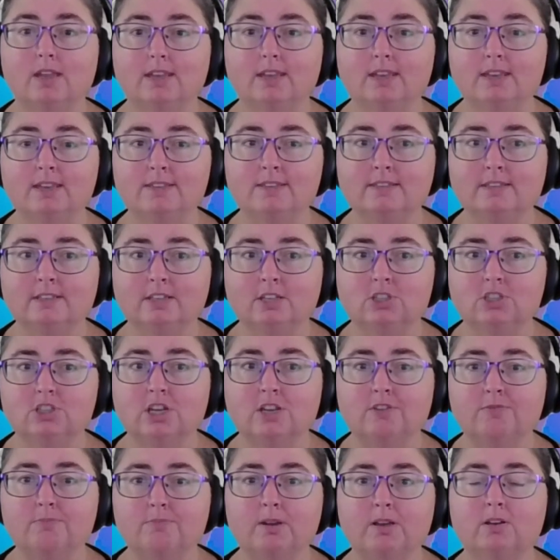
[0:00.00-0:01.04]
here's an
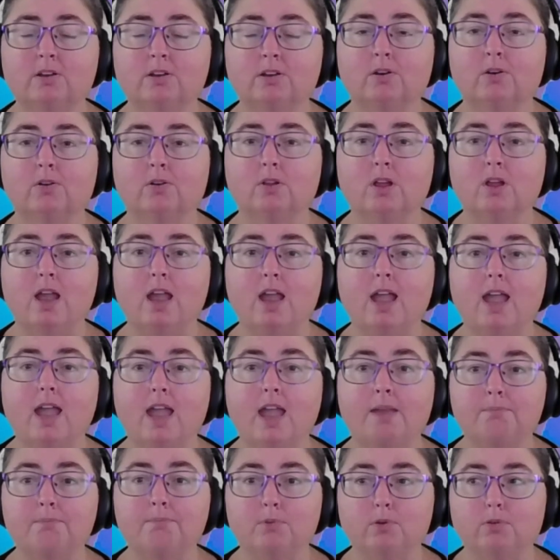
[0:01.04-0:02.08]
achievement goal,
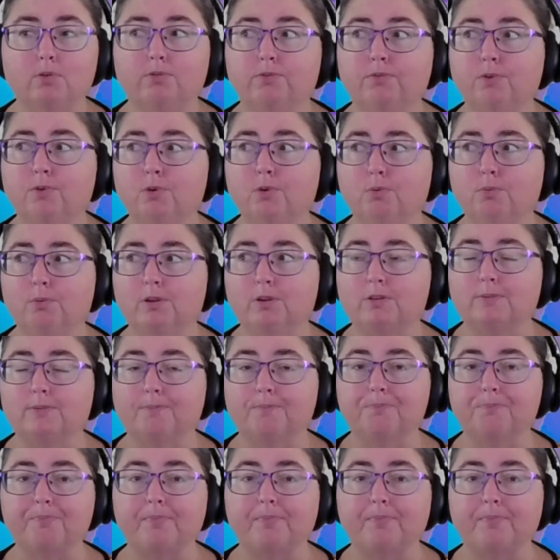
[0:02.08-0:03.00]
and move forward.